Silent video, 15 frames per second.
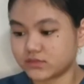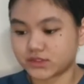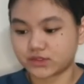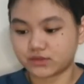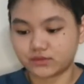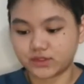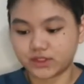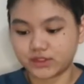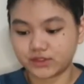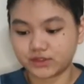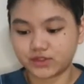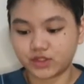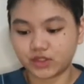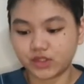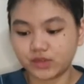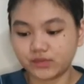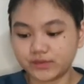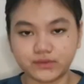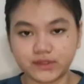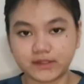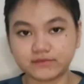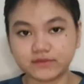So there you go.
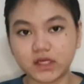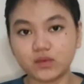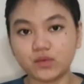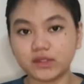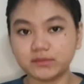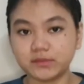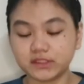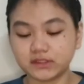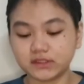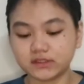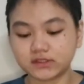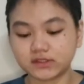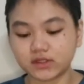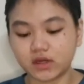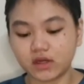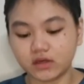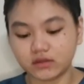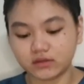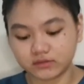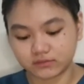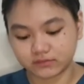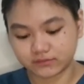We have now 1 milliliter
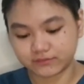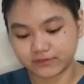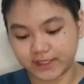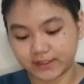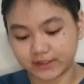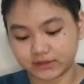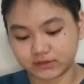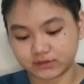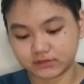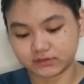of vial.